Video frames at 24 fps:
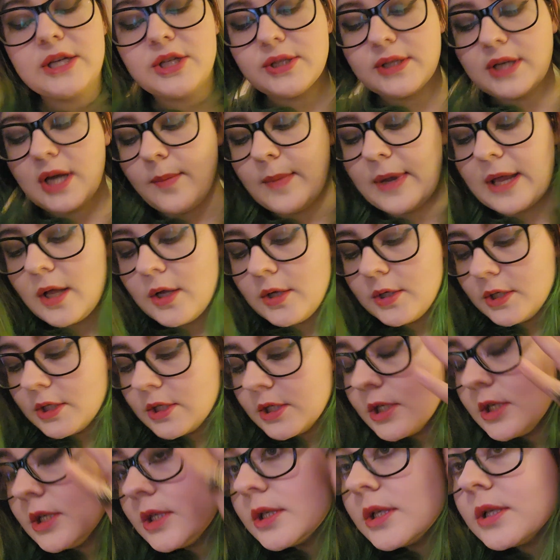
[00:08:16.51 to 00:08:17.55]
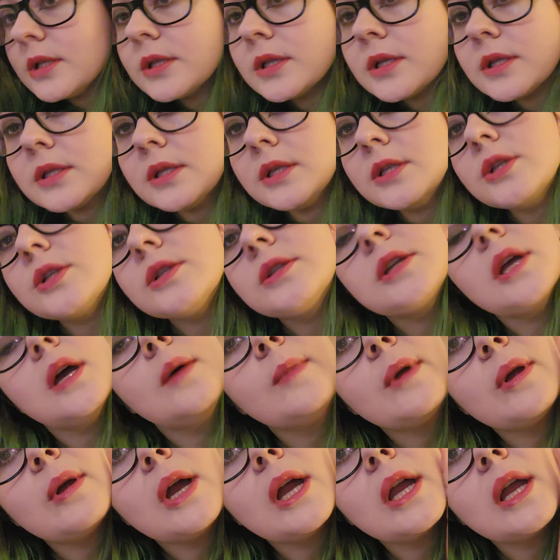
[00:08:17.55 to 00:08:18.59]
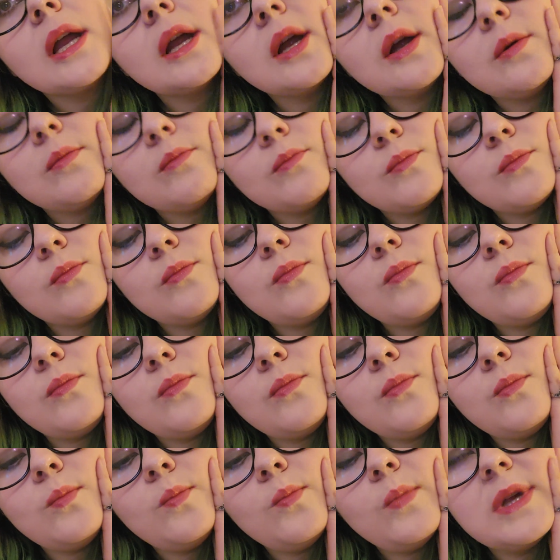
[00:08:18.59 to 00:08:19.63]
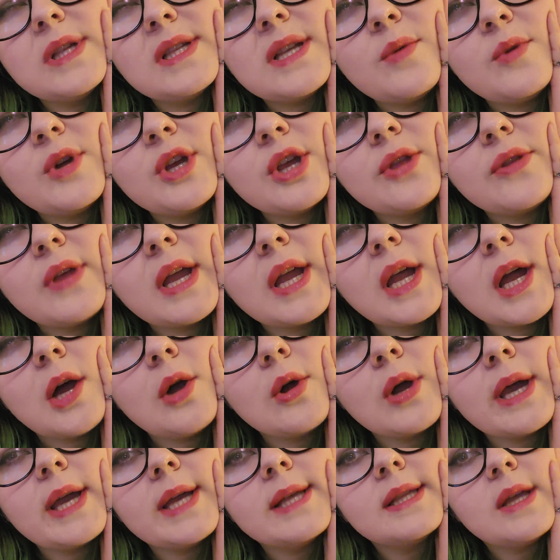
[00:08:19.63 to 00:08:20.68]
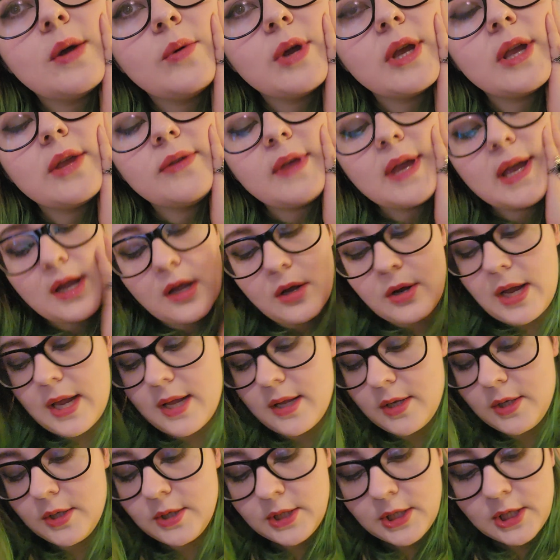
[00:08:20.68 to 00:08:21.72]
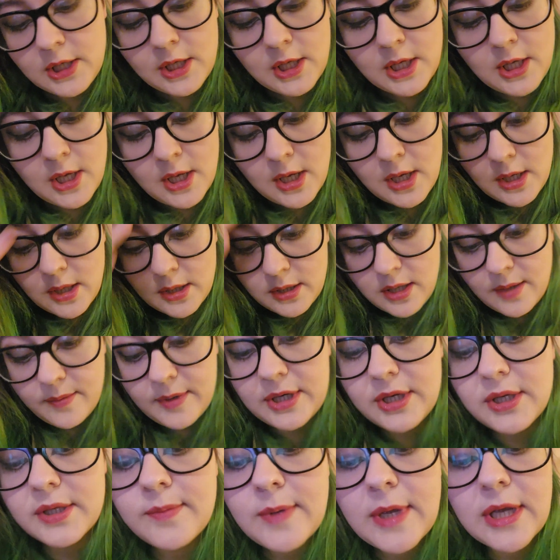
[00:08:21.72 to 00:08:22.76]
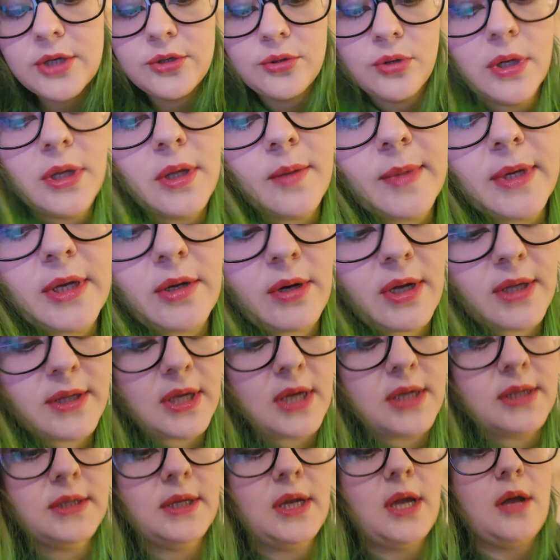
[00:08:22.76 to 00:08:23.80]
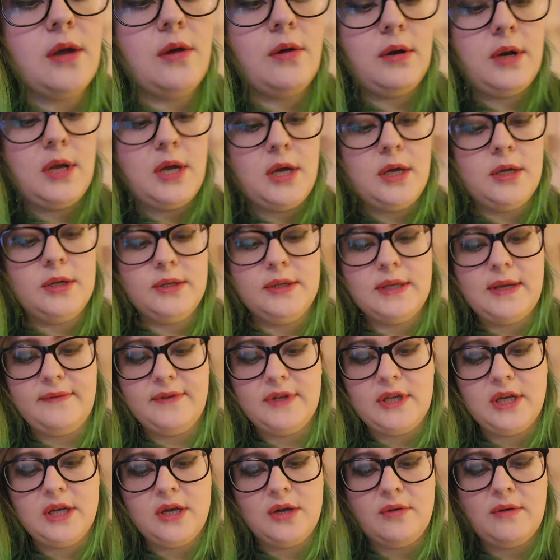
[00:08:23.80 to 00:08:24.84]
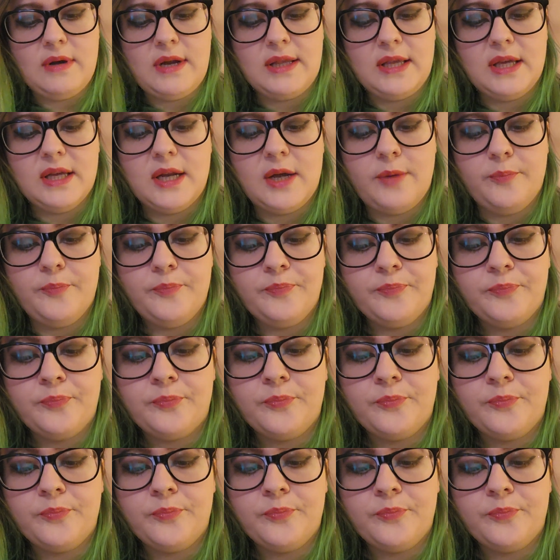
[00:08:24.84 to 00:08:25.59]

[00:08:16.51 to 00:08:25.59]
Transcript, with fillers: Just tell me. Just listen. Just tell me right here. Mm-hmm. Is that what you think? Okay. Okay, let me just make sure, let me write that down. I just have to write that down.